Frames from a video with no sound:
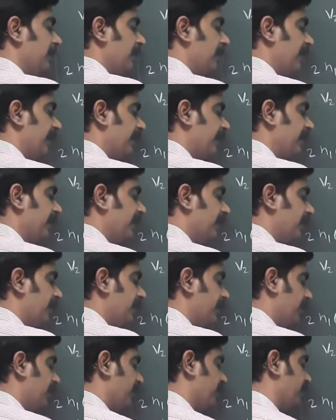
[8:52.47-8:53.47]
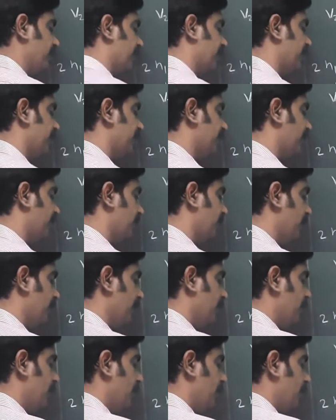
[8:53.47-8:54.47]
and here we can
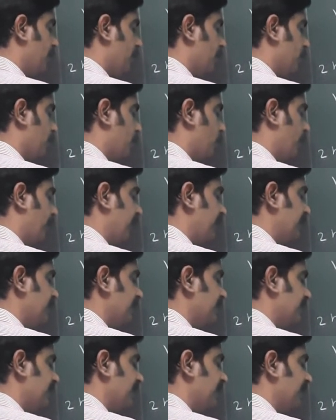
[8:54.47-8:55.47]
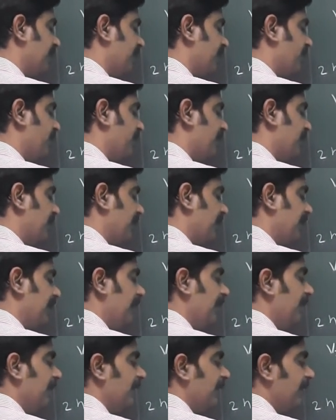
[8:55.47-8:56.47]
enter twice
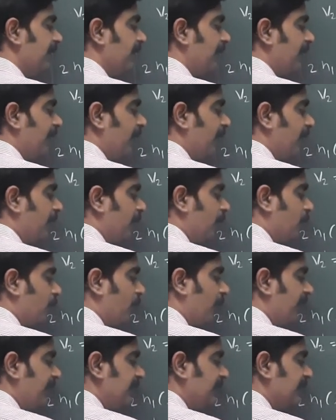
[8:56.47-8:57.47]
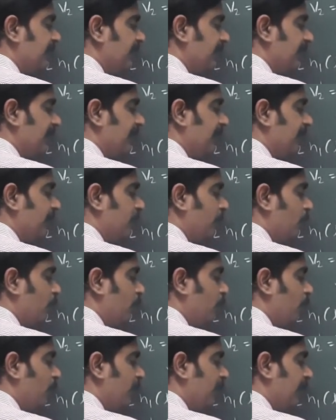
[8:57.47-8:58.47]
N1E, here twice
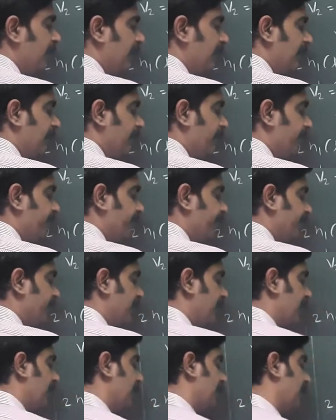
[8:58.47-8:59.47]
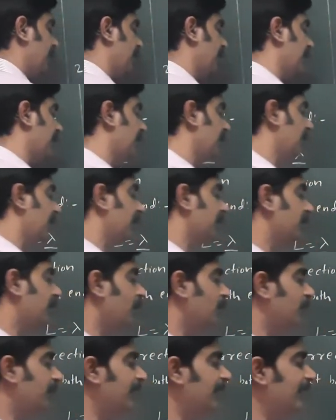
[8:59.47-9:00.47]
N2E.
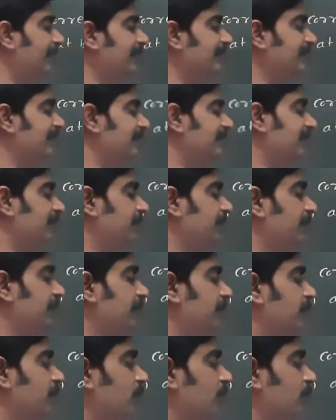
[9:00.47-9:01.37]
Now here is the term, so